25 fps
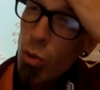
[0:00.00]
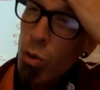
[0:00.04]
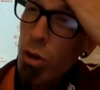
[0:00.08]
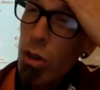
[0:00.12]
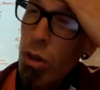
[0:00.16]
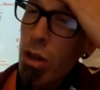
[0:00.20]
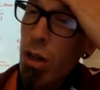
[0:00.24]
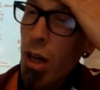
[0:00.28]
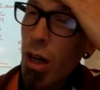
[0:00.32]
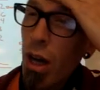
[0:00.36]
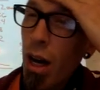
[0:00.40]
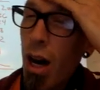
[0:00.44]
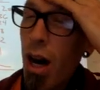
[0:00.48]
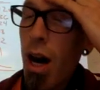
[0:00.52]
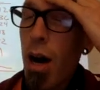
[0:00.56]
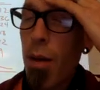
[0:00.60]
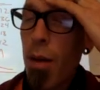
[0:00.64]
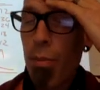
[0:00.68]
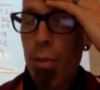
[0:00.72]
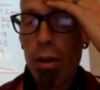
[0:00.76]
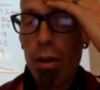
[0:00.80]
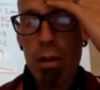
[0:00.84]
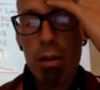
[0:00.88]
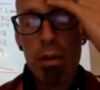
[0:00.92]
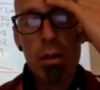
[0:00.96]
look up,
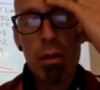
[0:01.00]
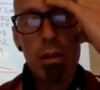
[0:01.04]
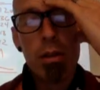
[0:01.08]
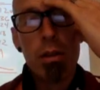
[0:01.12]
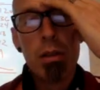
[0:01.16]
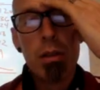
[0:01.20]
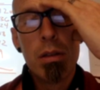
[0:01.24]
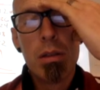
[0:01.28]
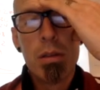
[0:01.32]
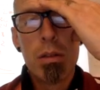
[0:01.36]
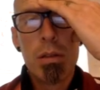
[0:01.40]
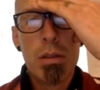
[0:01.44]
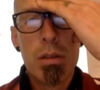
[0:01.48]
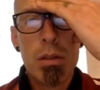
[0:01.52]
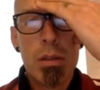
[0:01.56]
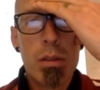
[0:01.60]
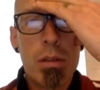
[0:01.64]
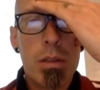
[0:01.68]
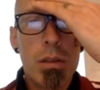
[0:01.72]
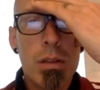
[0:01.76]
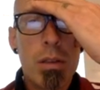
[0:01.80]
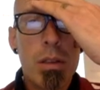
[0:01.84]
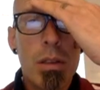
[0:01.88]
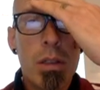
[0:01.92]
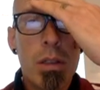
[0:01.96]

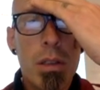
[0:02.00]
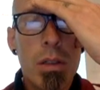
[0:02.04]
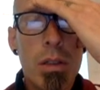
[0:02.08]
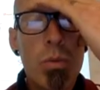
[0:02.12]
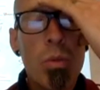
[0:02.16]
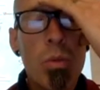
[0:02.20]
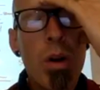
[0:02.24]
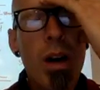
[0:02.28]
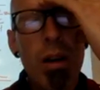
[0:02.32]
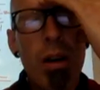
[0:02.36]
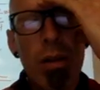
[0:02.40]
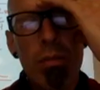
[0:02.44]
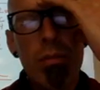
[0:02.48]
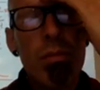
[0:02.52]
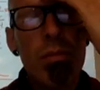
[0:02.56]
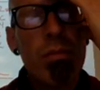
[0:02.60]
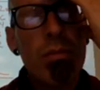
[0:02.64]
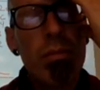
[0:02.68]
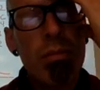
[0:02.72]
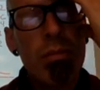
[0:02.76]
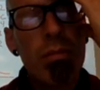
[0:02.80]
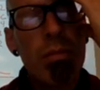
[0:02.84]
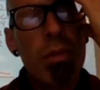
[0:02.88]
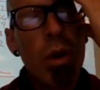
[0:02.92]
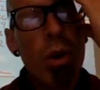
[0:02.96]
well,
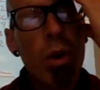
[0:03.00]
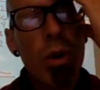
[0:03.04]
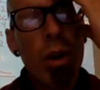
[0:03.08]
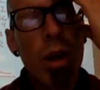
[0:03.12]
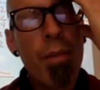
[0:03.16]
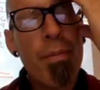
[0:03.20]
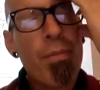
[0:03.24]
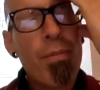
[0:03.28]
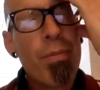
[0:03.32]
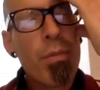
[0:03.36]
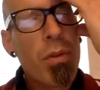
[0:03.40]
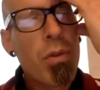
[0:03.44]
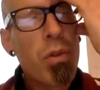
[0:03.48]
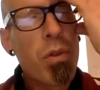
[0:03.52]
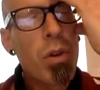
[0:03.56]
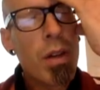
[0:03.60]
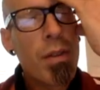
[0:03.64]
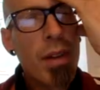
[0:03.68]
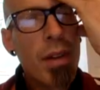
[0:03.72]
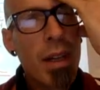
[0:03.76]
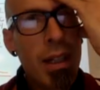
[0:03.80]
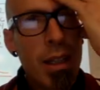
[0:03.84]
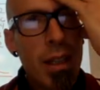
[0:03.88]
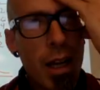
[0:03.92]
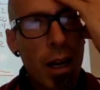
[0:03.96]
hold on, before you even
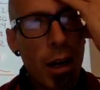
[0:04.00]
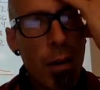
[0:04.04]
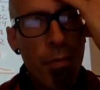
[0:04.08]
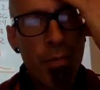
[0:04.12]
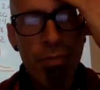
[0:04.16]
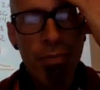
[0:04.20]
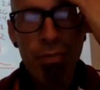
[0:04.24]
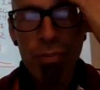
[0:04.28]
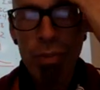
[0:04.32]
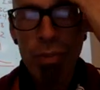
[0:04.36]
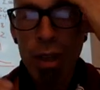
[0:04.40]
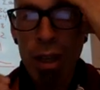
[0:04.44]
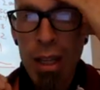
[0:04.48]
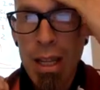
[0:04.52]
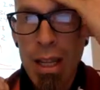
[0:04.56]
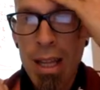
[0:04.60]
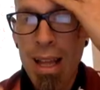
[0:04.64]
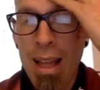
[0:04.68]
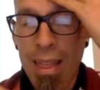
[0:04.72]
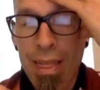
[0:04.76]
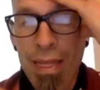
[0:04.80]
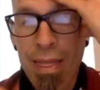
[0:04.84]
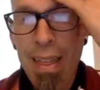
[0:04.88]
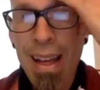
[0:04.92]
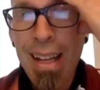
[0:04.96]
get to there,
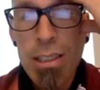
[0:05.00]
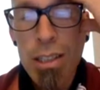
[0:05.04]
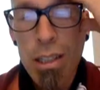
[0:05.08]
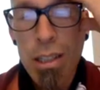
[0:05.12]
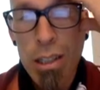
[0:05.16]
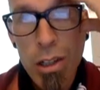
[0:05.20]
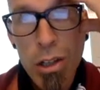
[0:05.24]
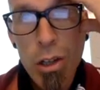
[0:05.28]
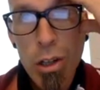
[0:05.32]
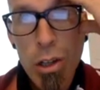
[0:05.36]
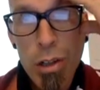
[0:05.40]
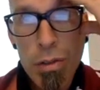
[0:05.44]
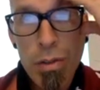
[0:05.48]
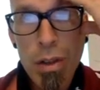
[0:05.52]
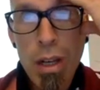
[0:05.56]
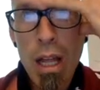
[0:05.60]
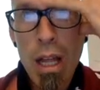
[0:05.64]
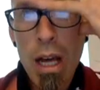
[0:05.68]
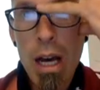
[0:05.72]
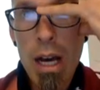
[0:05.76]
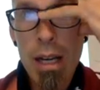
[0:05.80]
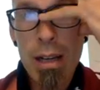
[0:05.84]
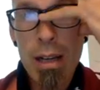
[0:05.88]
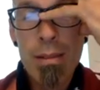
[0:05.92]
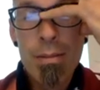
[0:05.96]
that's a curved
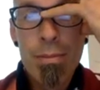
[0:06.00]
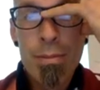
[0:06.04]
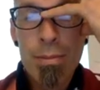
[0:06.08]
line.